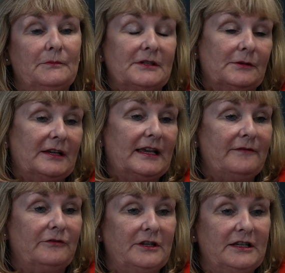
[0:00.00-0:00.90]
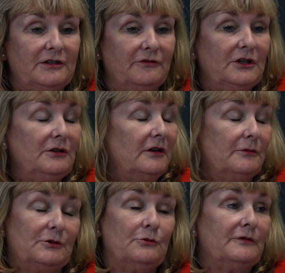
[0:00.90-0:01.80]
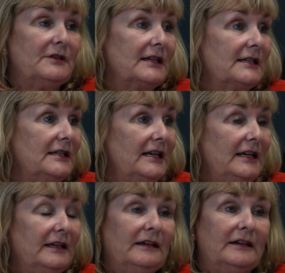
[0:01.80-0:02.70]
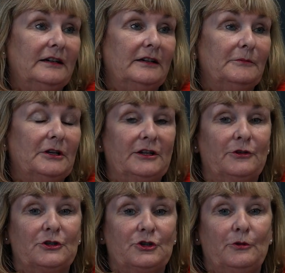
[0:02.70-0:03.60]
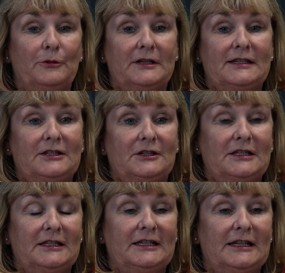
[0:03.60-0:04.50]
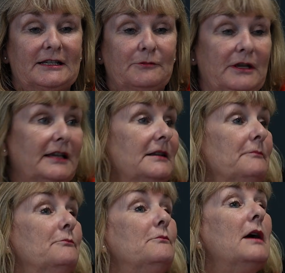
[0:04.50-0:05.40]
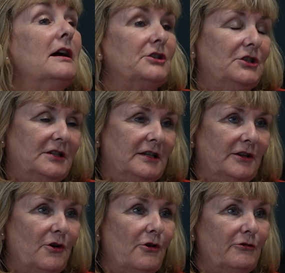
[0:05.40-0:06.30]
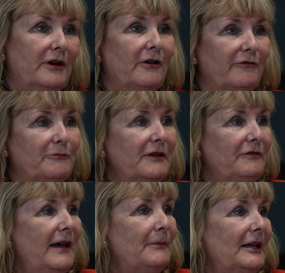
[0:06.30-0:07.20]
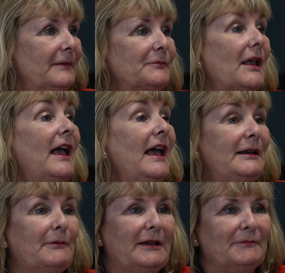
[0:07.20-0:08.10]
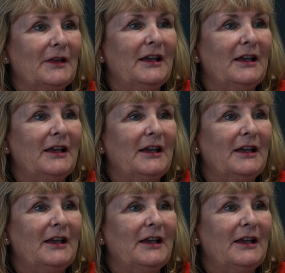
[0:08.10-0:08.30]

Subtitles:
So I came for an interview. I was all of 16 and I got the job and I started the next week, much to the horror of my family. Anyway,